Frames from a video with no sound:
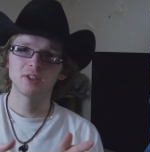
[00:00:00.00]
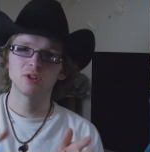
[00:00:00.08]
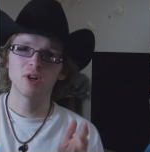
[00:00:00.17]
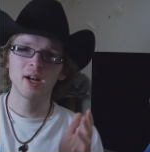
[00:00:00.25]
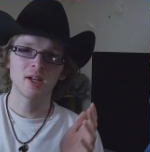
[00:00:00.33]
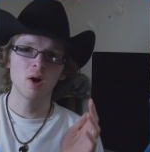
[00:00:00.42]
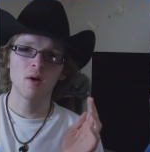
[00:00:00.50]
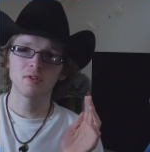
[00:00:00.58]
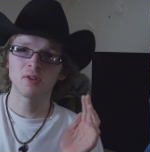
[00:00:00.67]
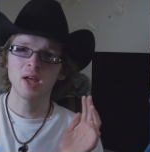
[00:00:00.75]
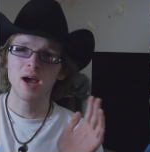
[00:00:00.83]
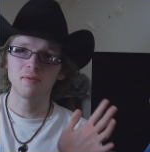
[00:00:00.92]
to try to go
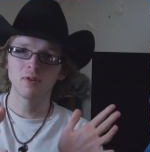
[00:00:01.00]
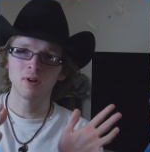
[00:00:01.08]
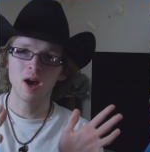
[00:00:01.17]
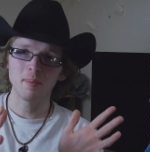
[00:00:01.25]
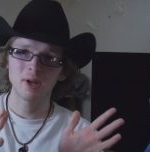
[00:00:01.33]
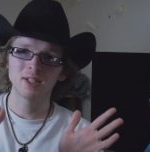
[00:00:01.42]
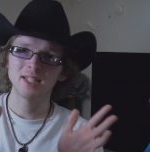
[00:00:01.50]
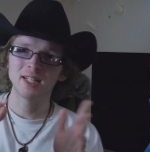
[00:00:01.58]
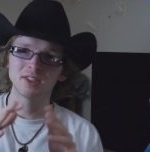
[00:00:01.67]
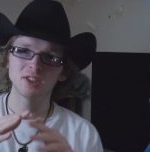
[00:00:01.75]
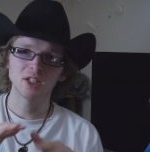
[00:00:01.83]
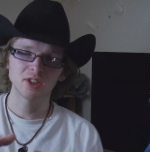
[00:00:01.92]
after that for not, because that
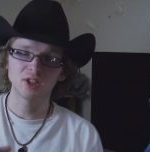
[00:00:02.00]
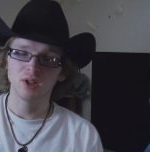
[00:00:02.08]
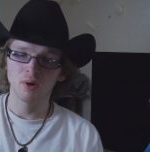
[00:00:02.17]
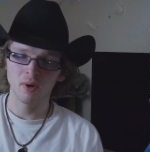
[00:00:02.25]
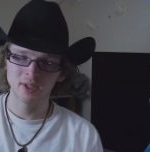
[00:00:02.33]
is such a clear